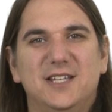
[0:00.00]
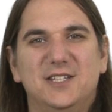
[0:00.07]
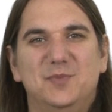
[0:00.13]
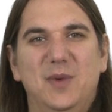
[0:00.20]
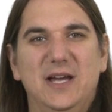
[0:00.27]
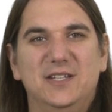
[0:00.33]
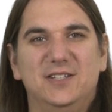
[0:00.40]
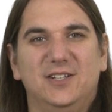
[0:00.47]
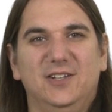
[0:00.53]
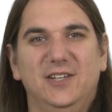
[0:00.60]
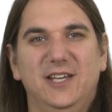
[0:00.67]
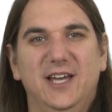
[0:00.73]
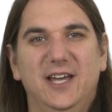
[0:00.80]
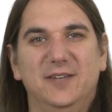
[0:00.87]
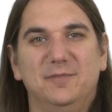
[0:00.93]
that's
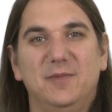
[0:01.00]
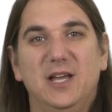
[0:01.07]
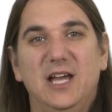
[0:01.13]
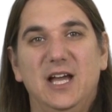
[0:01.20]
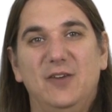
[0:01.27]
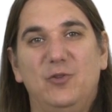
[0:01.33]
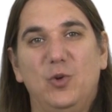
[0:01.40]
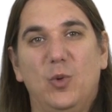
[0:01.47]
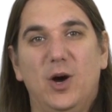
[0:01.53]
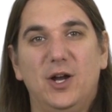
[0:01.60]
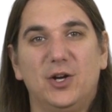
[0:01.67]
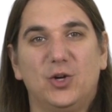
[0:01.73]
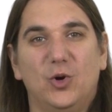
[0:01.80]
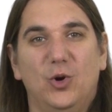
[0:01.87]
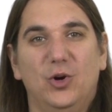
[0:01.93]
basically it. If we want
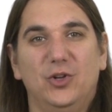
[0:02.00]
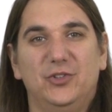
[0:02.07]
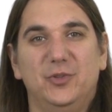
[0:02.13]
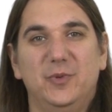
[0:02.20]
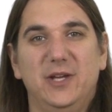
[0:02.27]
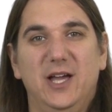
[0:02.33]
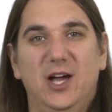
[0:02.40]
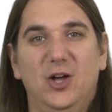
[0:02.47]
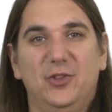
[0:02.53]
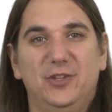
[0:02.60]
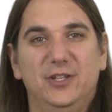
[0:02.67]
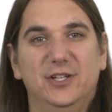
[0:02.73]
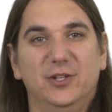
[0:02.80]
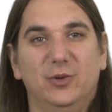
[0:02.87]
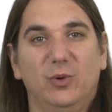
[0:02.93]
our corals to be
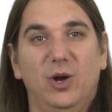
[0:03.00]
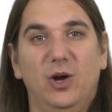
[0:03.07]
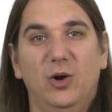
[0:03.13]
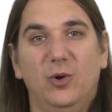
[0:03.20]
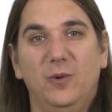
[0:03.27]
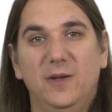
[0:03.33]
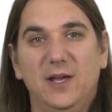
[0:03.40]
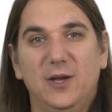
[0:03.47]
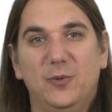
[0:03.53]
healthy and grow,